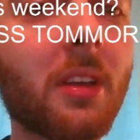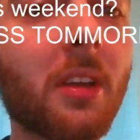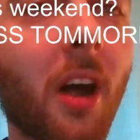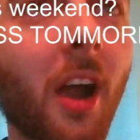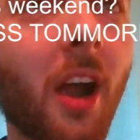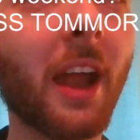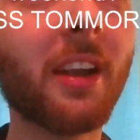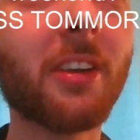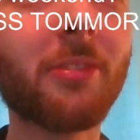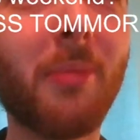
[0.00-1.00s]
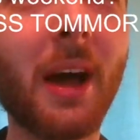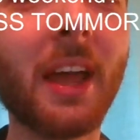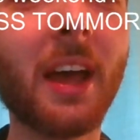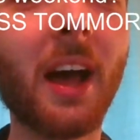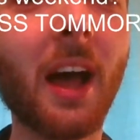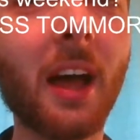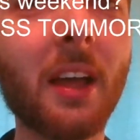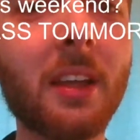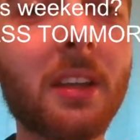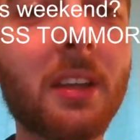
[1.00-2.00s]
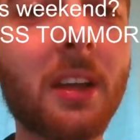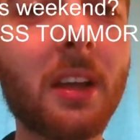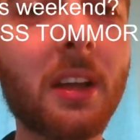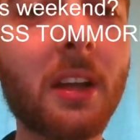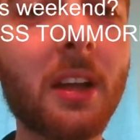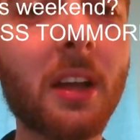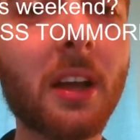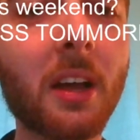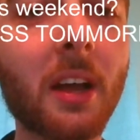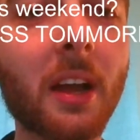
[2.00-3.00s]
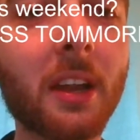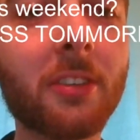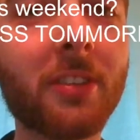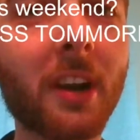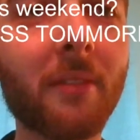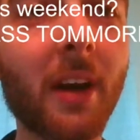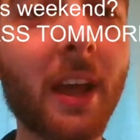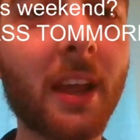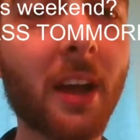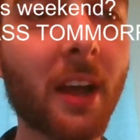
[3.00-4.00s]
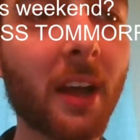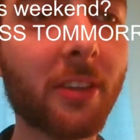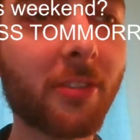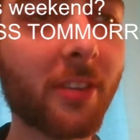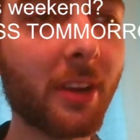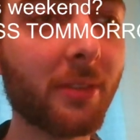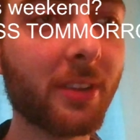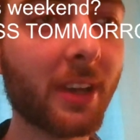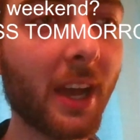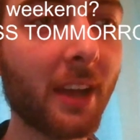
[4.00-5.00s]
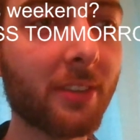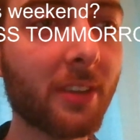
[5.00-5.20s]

All right, here's my, I'm going to share my screen with you guys.